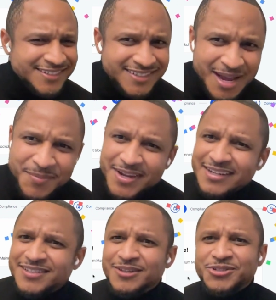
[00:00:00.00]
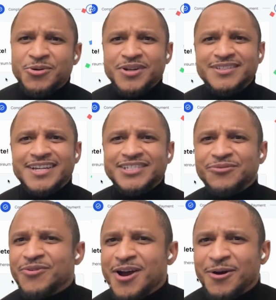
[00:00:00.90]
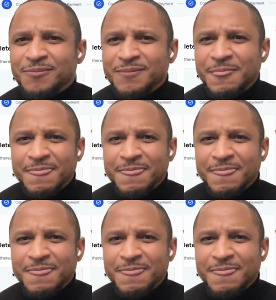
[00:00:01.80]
stepping into the tokenization realm.